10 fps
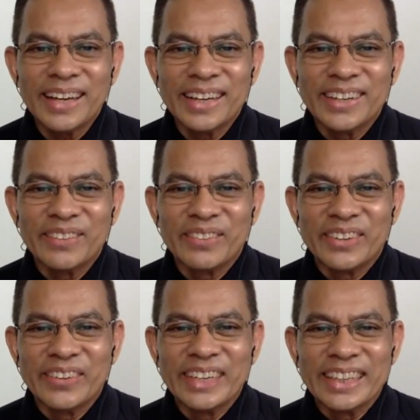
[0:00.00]
idea of
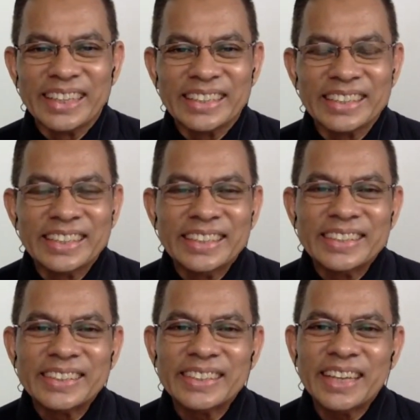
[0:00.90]
doing this
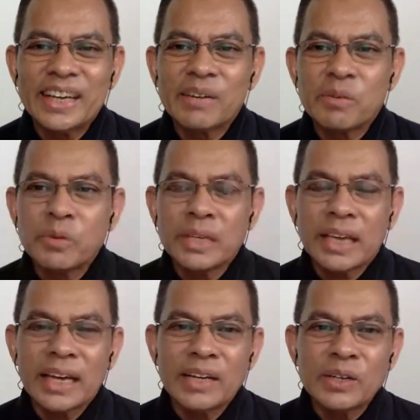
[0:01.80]
so that we
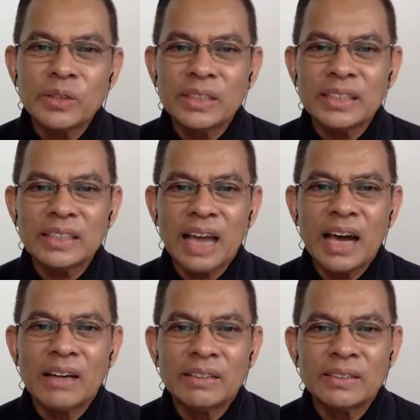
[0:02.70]
can notice
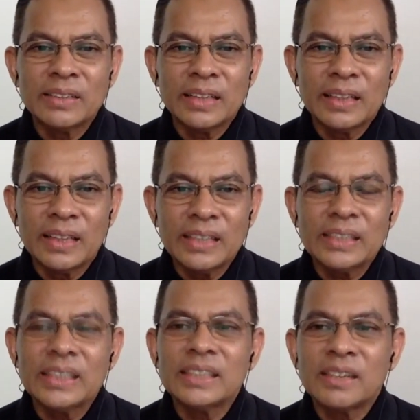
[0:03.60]
how
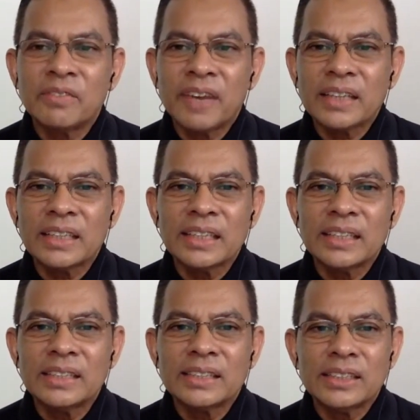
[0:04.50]
this is affecting
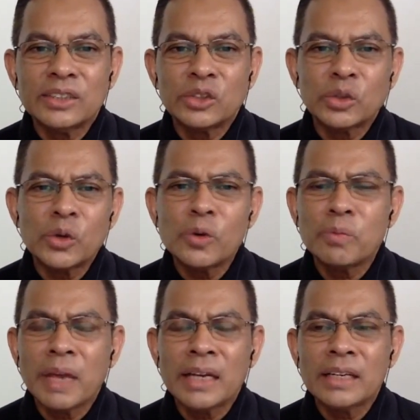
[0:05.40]
us in so
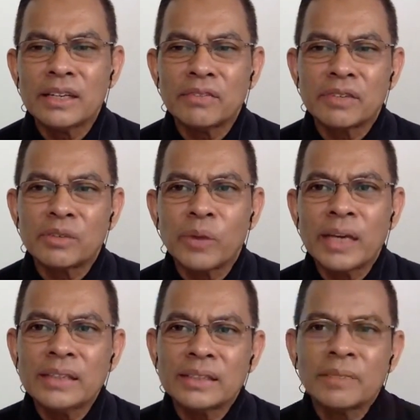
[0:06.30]
many different
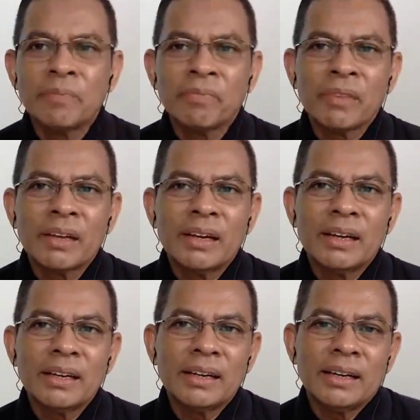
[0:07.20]
ways.
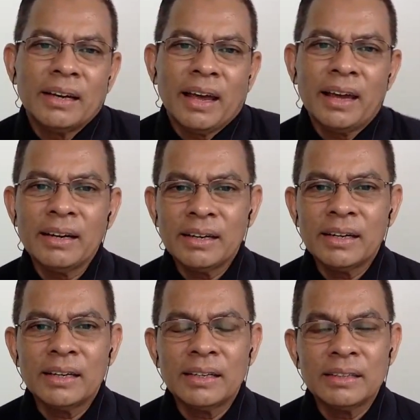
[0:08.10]
Uh, and
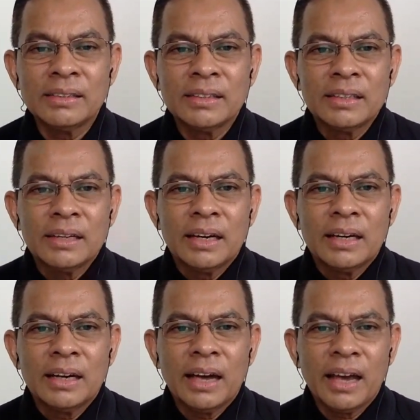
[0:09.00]
uh,
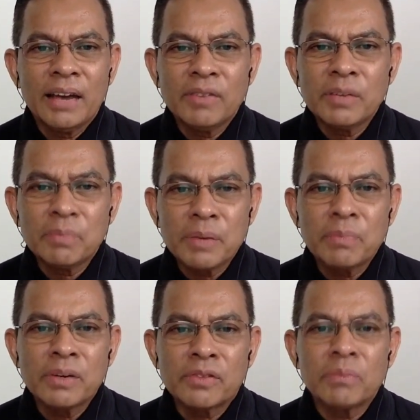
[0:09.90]
uh, having
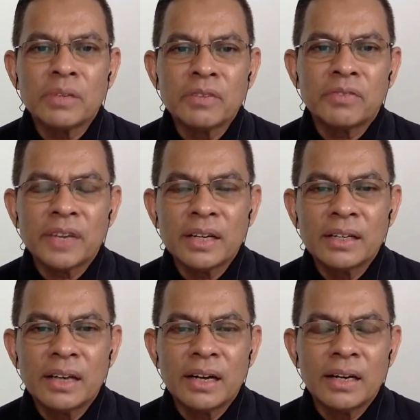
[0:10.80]
people from
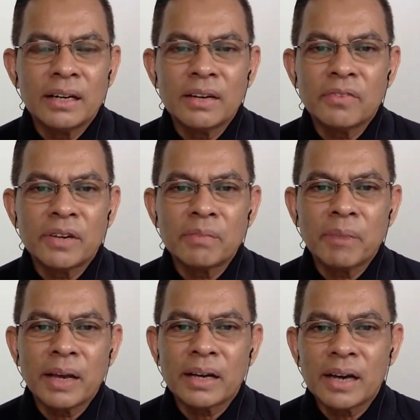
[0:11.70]
different uh, different
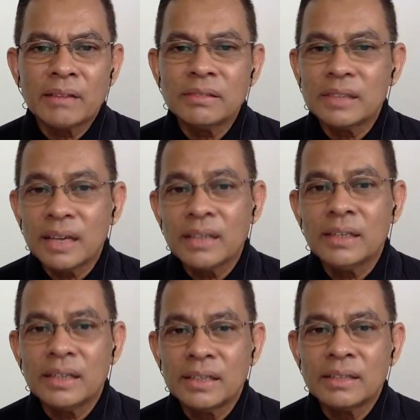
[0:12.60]
background,
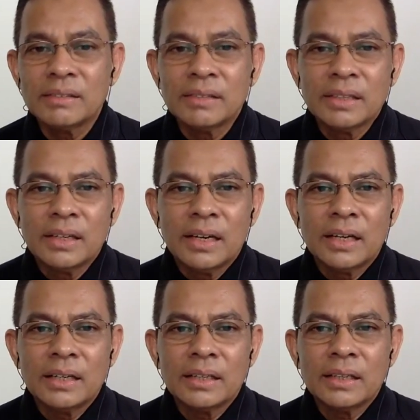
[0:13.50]
then
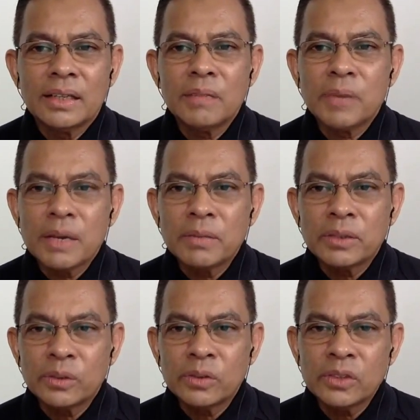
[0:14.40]
uh, uh, they'll be
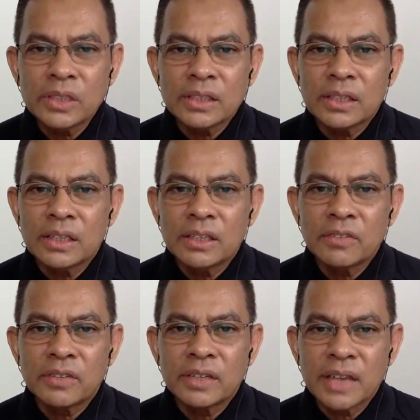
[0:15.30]
able to notice the
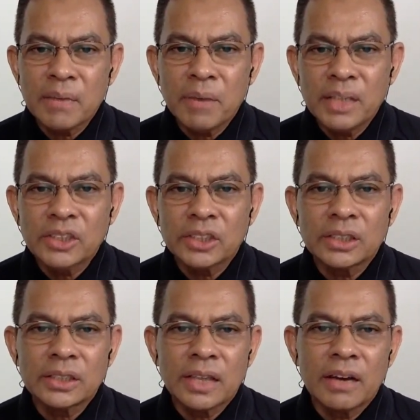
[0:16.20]
different
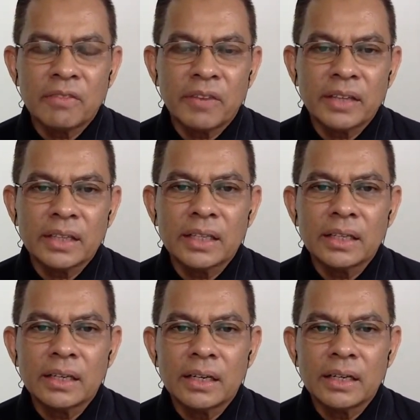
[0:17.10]
dimensions that are
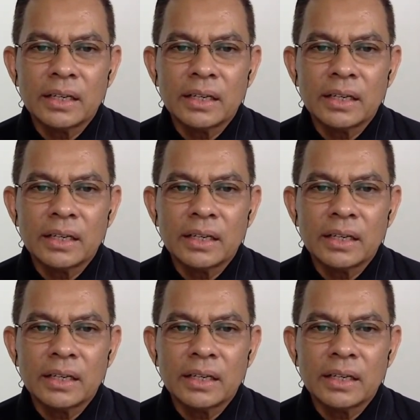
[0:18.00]
affecting